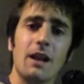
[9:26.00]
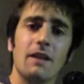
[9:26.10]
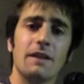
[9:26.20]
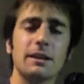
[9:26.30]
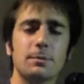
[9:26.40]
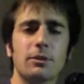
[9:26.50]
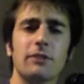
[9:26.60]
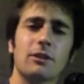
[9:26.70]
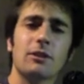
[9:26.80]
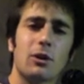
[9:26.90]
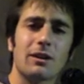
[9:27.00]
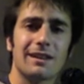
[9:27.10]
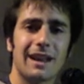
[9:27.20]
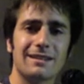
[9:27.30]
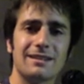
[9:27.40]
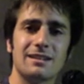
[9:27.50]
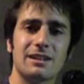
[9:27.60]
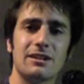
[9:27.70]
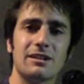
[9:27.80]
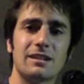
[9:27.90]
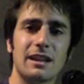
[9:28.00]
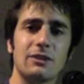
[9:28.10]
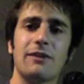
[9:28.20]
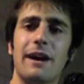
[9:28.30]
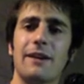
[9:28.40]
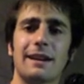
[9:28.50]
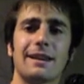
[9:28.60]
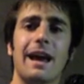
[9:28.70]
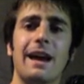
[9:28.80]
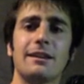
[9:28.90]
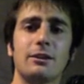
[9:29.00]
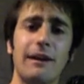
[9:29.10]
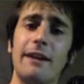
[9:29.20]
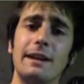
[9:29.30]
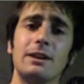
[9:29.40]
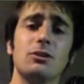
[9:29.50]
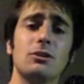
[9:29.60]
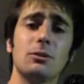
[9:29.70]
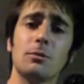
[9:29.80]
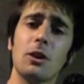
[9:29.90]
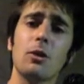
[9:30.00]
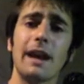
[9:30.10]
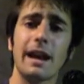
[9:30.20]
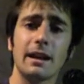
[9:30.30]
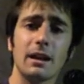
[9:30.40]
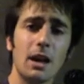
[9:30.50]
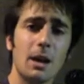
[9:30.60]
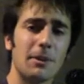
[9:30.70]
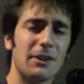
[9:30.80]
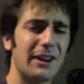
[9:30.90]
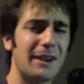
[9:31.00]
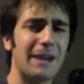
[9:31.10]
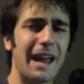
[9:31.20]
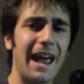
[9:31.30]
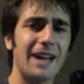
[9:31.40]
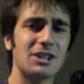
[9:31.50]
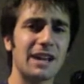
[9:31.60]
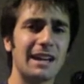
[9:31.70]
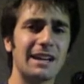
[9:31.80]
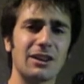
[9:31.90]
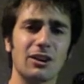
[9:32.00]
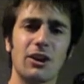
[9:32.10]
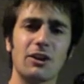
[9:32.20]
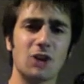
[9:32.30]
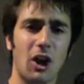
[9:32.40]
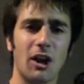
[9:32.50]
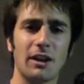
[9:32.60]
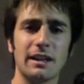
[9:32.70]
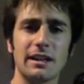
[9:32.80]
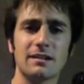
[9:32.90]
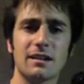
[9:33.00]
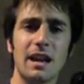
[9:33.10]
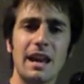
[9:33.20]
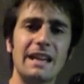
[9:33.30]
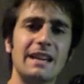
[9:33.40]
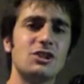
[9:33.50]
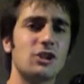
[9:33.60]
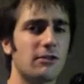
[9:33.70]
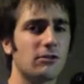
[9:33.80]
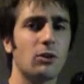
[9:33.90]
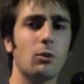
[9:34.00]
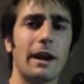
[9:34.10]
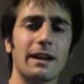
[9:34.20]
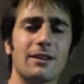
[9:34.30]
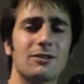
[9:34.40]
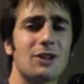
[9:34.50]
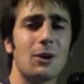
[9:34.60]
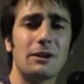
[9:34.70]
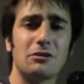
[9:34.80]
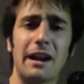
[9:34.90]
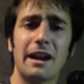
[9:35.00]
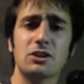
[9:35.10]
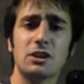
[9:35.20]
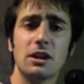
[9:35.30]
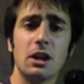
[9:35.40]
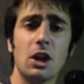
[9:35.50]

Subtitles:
These pre-recorded lesson series that you found online, that you found on YouTube are okay, but they're aimed at educating a large audience in a general way. There's no interaction,